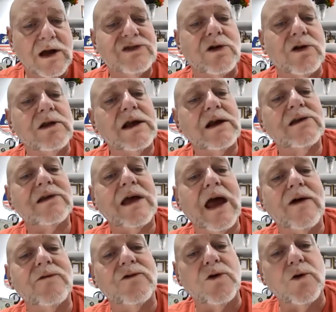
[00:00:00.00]
So let us
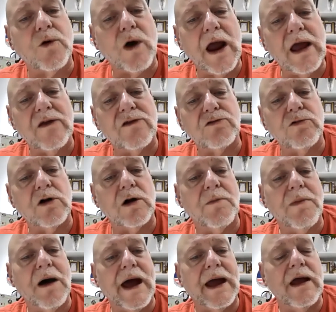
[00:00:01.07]
have grace
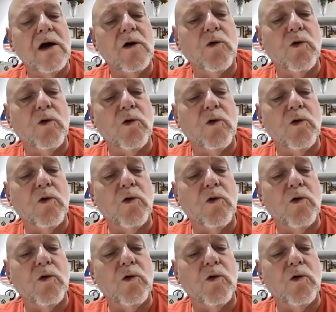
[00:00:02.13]
whereby